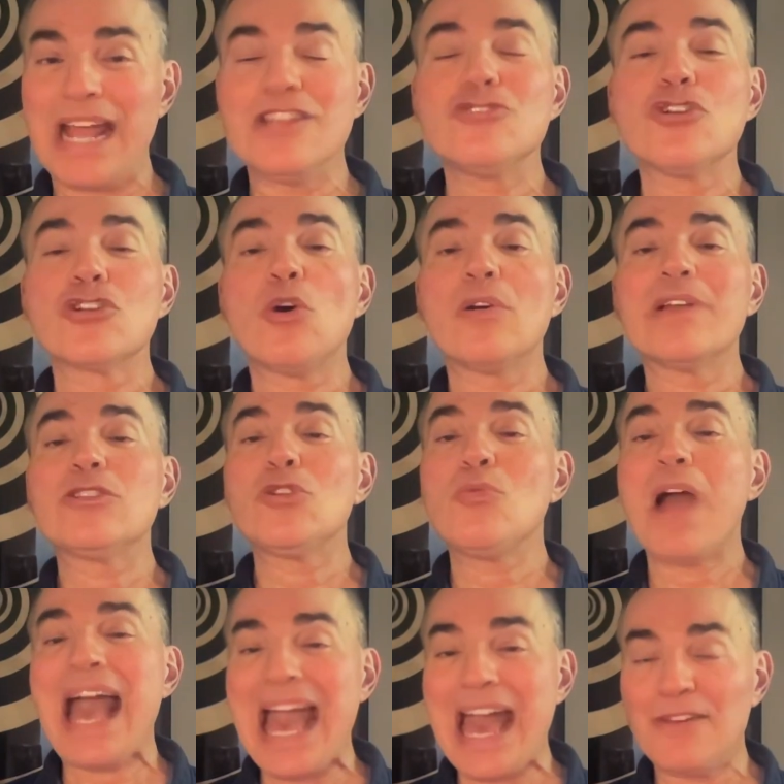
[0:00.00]
you're going to
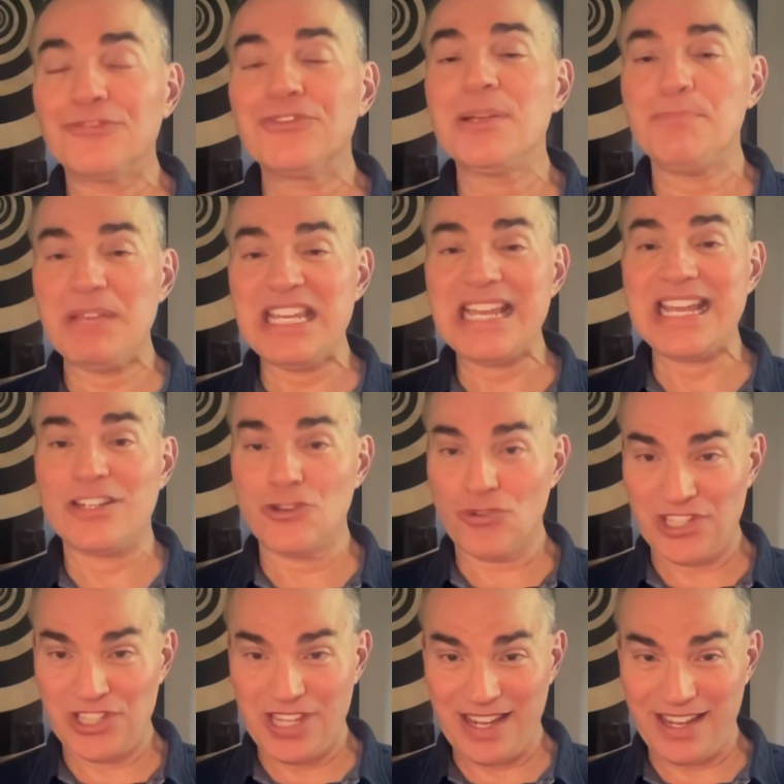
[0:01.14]
have to be interesting.